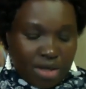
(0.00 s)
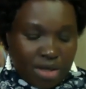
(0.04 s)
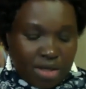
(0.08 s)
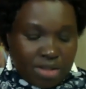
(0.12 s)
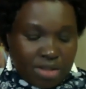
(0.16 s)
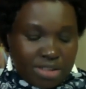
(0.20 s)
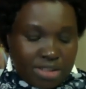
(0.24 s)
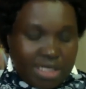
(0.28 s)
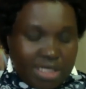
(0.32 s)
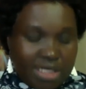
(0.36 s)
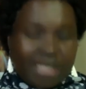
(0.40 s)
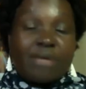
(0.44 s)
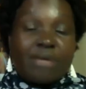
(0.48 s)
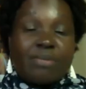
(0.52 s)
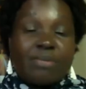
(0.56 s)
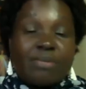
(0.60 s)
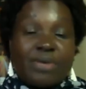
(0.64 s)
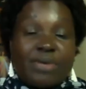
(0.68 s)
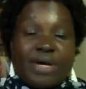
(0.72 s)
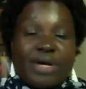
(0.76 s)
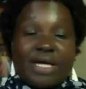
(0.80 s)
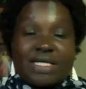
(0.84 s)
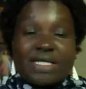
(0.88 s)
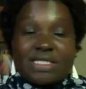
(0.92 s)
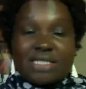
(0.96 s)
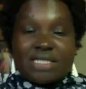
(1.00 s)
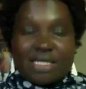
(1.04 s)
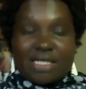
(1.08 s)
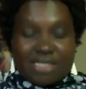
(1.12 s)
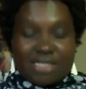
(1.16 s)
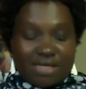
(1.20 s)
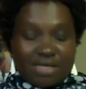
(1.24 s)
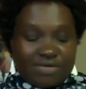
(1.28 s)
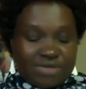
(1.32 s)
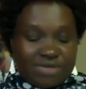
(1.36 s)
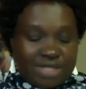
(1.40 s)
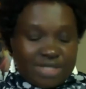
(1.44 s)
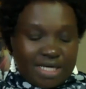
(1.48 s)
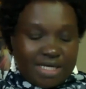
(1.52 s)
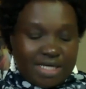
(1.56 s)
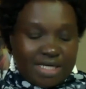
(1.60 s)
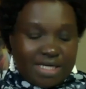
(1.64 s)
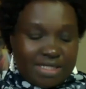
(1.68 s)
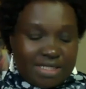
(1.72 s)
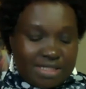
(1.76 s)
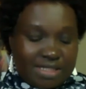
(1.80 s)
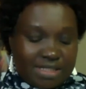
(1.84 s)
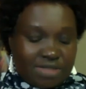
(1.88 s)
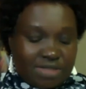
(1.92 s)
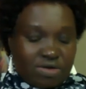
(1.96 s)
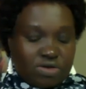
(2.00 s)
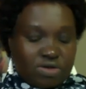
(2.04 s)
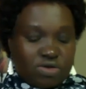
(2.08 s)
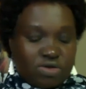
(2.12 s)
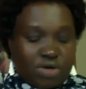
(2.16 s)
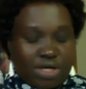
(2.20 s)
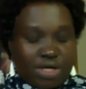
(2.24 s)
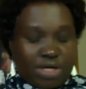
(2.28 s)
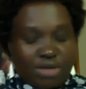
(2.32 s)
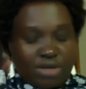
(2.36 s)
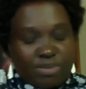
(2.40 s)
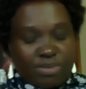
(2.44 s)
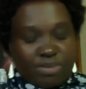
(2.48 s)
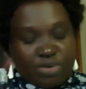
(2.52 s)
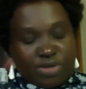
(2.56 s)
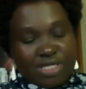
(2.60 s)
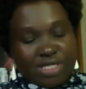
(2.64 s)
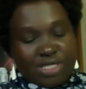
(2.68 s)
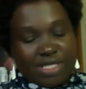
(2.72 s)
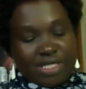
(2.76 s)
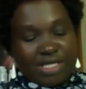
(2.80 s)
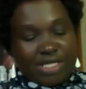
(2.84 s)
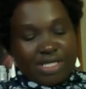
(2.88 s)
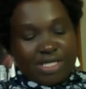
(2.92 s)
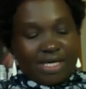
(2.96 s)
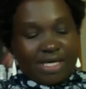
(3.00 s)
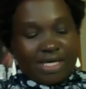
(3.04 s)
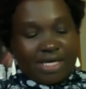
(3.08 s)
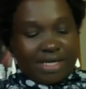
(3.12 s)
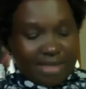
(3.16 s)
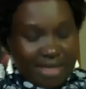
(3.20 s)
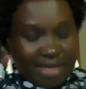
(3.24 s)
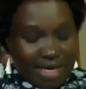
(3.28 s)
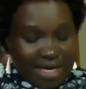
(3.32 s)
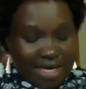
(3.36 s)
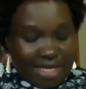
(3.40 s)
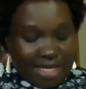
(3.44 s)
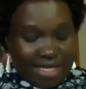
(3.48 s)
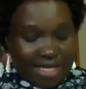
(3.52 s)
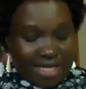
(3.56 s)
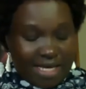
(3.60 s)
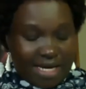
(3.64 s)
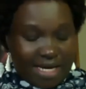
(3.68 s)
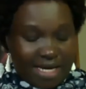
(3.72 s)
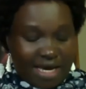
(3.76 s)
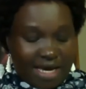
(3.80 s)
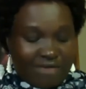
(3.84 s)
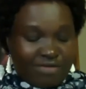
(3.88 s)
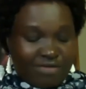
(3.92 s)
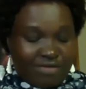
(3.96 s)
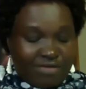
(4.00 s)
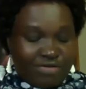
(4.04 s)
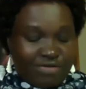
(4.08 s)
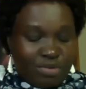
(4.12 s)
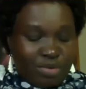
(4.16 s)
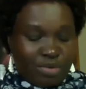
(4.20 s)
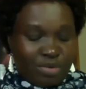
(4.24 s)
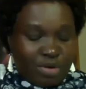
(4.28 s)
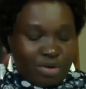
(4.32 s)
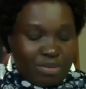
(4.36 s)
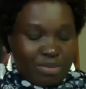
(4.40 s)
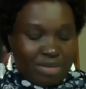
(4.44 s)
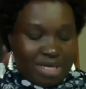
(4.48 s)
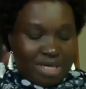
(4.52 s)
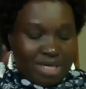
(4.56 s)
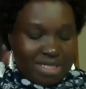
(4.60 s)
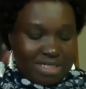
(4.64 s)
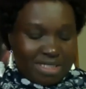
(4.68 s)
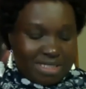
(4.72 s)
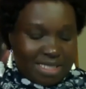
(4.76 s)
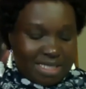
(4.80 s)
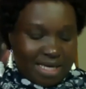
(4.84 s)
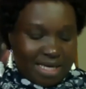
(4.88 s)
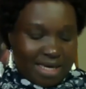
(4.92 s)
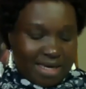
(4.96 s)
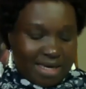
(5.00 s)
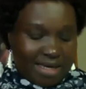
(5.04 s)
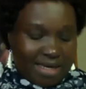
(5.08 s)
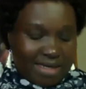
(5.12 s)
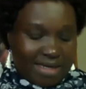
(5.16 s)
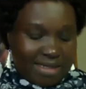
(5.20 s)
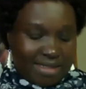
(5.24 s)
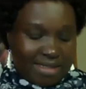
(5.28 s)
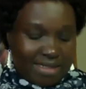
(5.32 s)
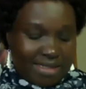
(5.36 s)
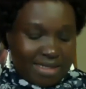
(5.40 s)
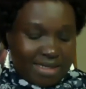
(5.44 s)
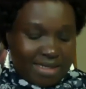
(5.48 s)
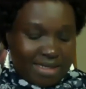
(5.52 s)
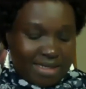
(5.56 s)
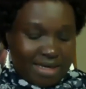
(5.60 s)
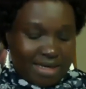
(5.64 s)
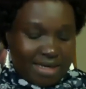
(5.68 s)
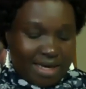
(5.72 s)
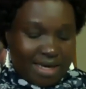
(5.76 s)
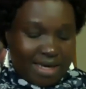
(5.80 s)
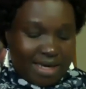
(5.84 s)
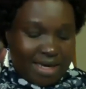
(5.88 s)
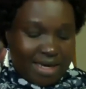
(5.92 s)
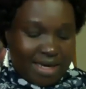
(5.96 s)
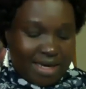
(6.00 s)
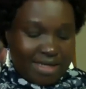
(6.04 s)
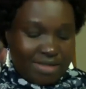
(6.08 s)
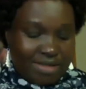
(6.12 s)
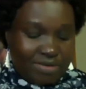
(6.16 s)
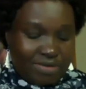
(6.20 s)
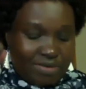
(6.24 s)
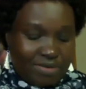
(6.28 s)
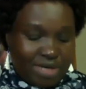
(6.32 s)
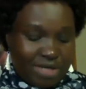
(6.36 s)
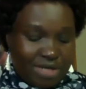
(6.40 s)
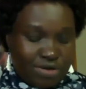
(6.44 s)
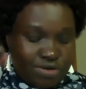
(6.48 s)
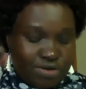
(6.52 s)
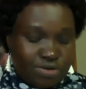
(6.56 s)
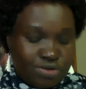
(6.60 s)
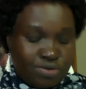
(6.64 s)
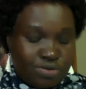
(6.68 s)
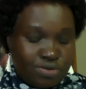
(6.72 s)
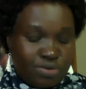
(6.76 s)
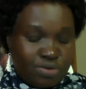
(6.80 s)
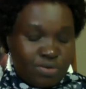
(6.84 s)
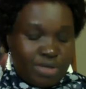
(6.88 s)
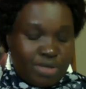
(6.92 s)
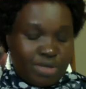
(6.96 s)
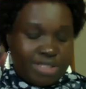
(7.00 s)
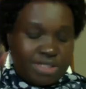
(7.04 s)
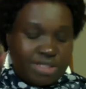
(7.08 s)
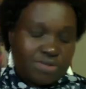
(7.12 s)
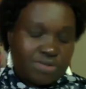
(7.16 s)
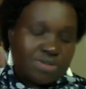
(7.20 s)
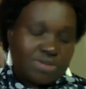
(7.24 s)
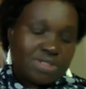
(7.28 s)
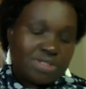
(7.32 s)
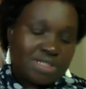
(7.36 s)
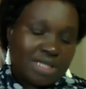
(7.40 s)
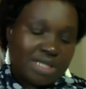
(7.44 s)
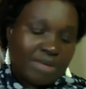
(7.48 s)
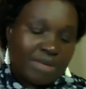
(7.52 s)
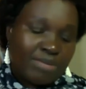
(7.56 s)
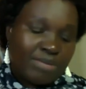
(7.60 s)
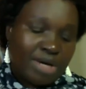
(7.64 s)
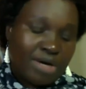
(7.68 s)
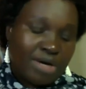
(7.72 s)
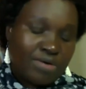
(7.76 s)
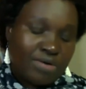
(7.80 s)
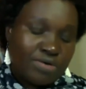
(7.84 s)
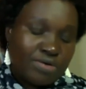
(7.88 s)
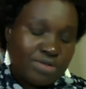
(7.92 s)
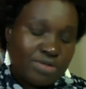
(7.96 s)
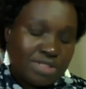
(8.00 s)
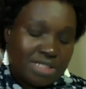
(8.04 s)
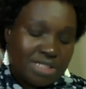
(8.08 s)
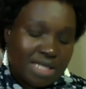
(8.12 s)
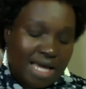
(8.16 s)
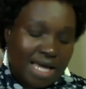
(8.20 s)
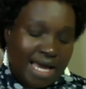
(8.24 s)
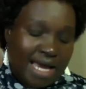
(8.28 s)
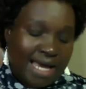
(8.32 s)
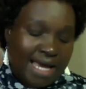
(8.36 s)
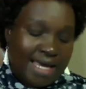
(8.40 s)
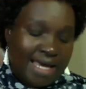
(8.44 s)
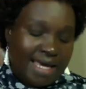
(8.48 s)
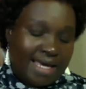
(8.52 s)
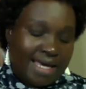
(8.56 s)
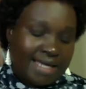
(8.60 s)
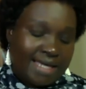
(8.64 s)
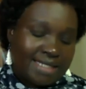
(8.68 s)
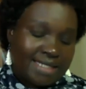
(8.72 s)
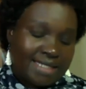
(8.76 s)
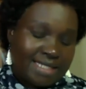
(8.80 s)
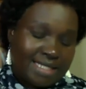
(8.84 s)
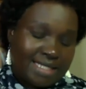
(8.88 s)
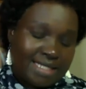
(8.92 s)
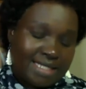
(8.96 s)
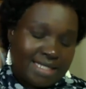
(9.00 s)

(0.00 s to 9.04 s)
Taking breaks, as I've said, this is also an important thing. Then I have a few moments, and I had 1 or 2 questions about eye health.